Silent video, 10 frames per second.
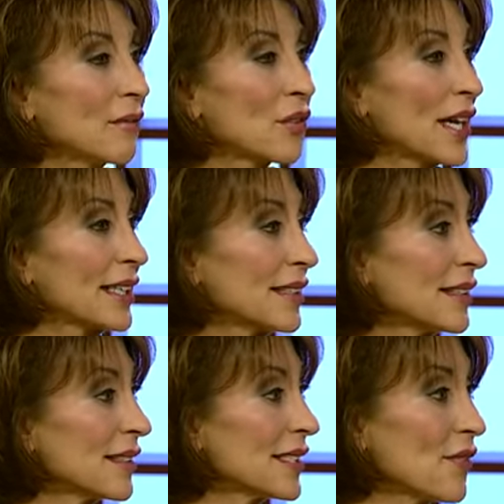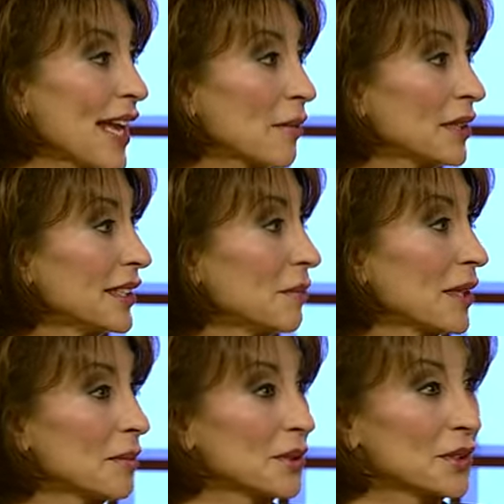friends, family
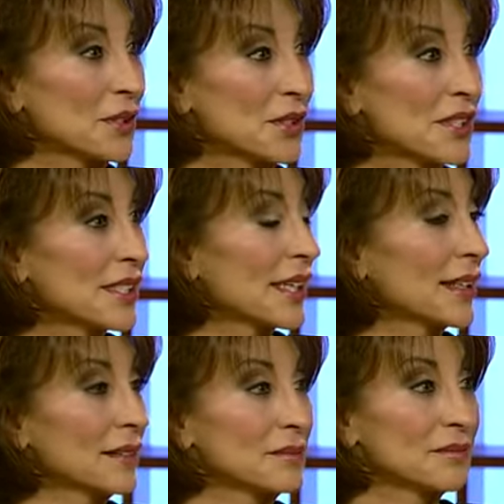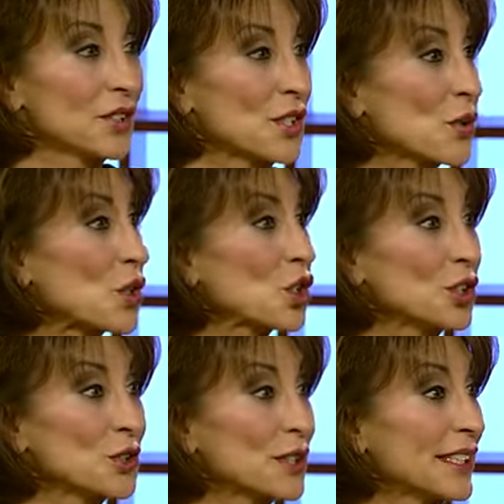members, friends with
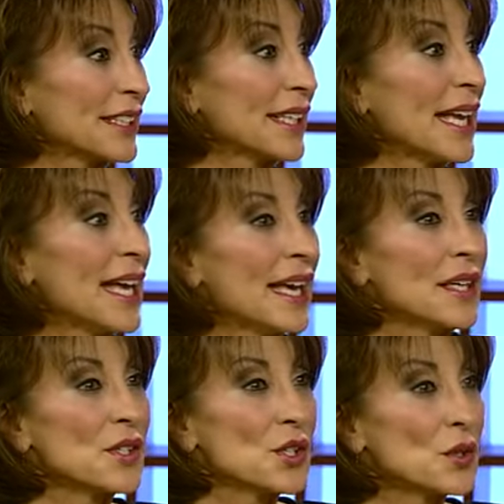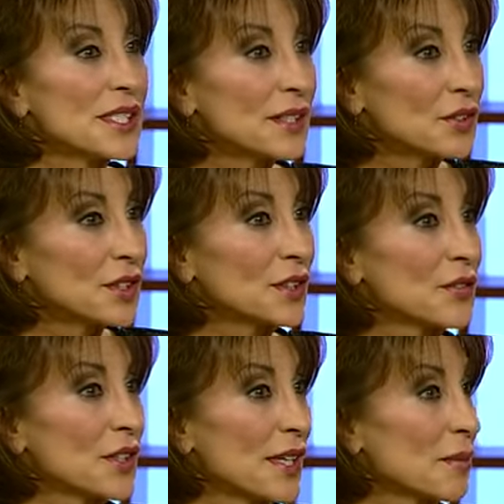children, and it's so
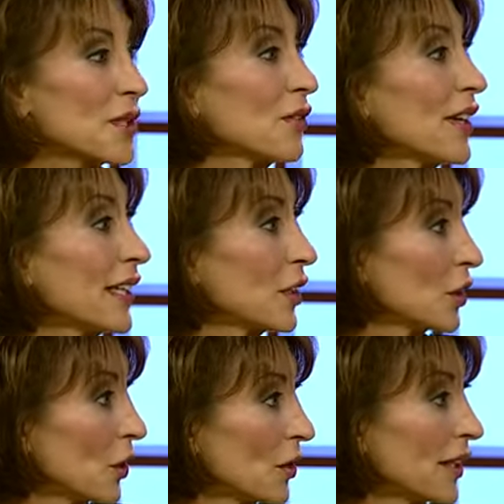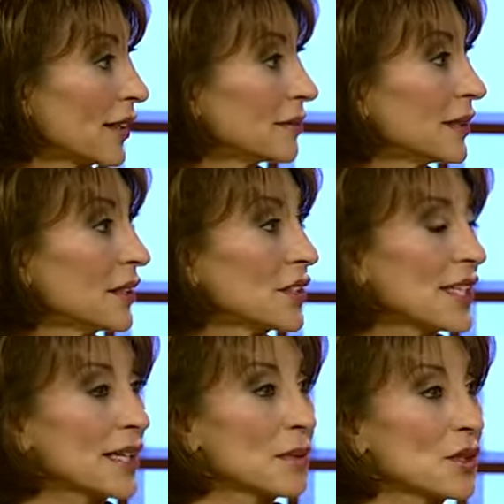difficult for them to find clothing, and
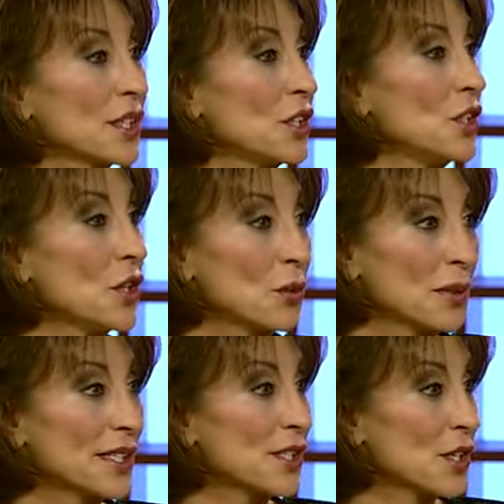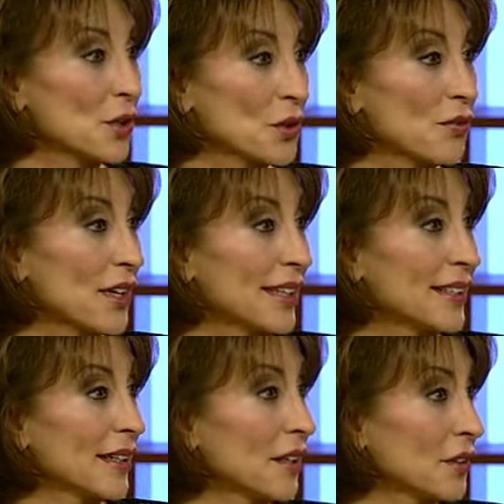there's absolutely no place to go to
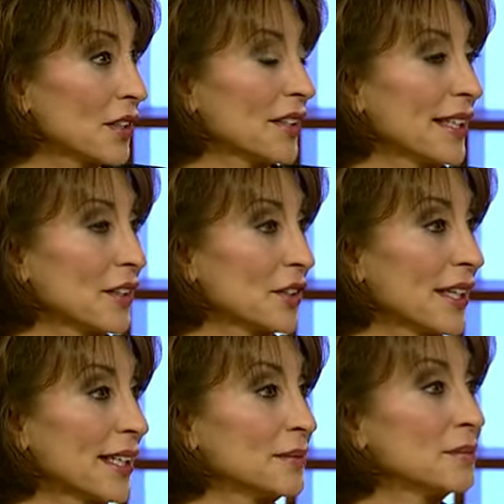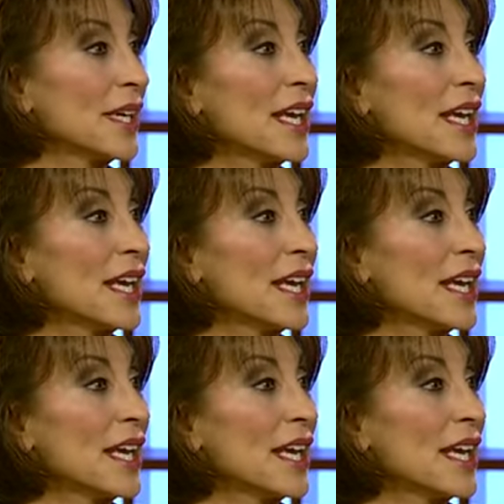find it other than the internet.